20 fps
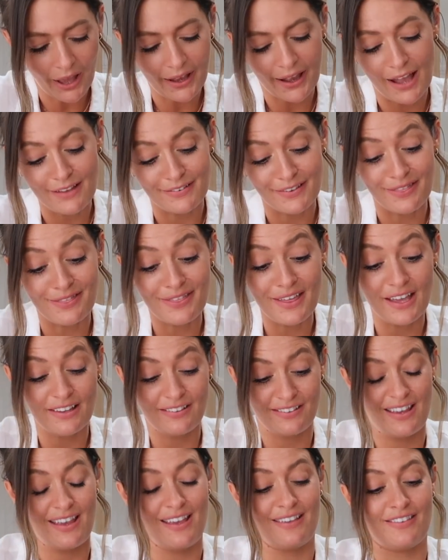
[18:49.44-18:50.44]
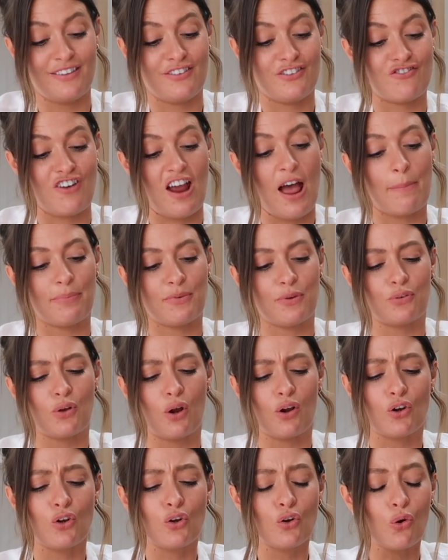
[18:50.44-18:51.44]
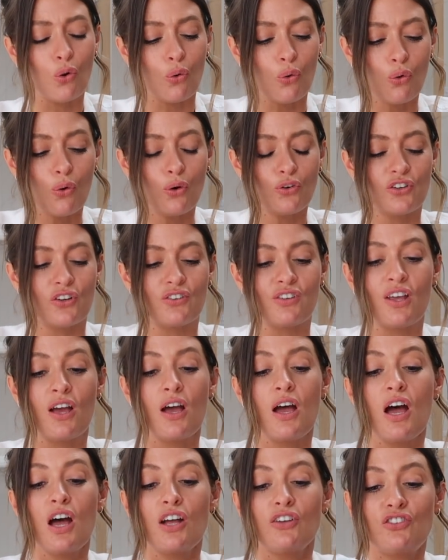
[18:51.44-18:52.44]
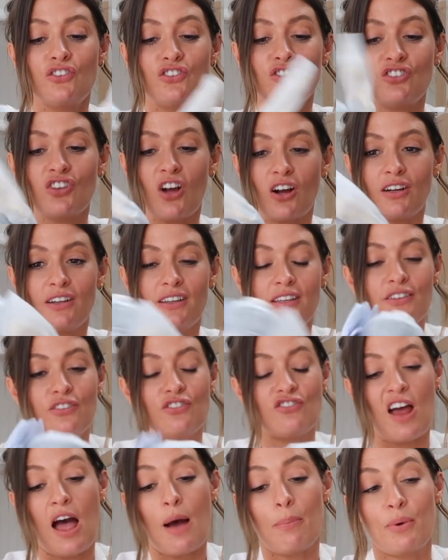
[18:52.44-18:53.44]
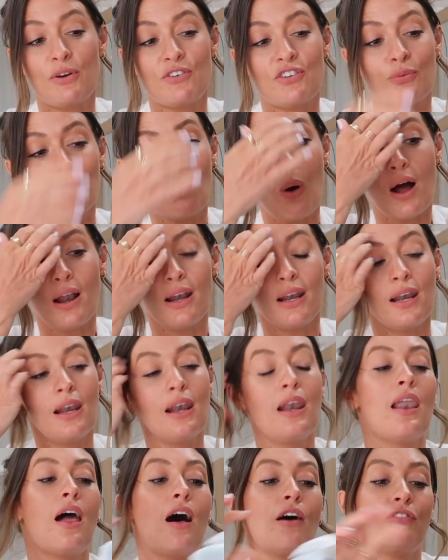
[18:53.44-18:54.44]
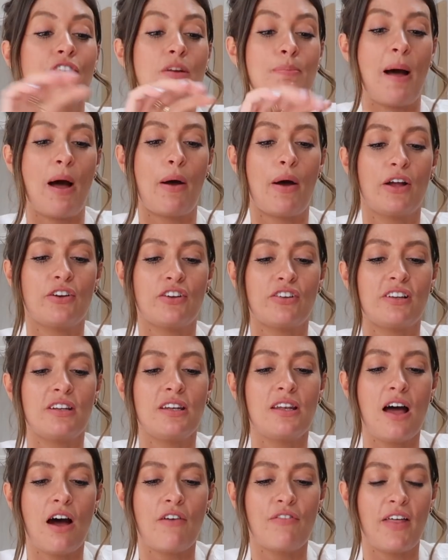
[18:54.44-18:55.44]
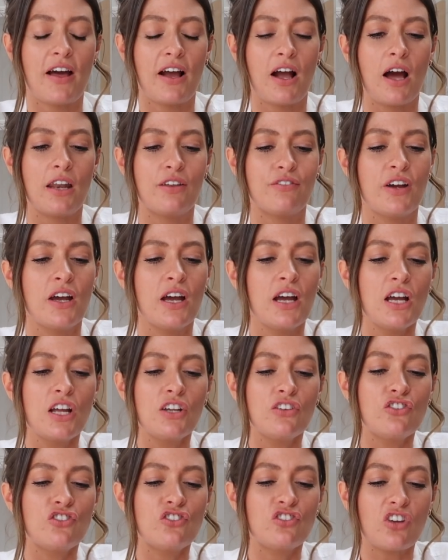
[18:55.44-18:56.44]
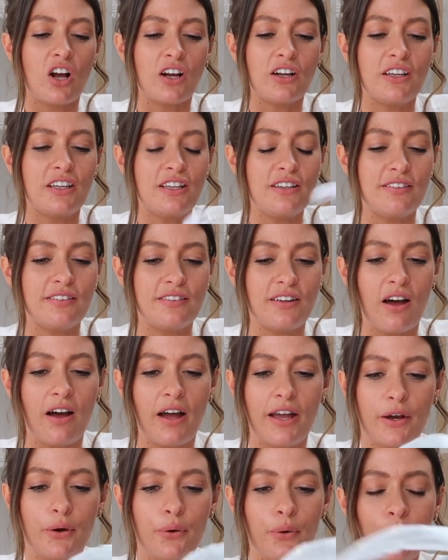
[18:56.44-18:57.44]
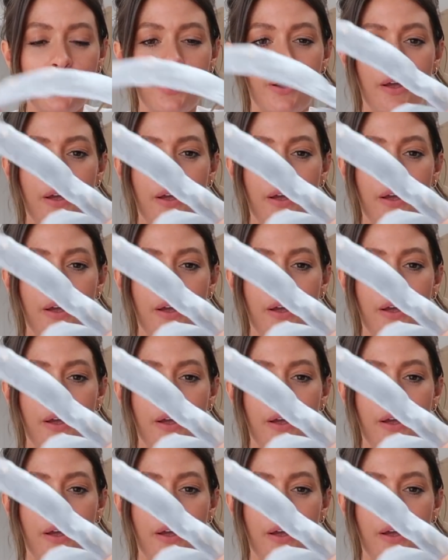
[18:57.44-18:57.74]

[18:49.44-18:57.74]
Okay, so this is the strap. So it's got a gorgeous, chunky strap, which is what I loved about it. I just love that kind of chunky style.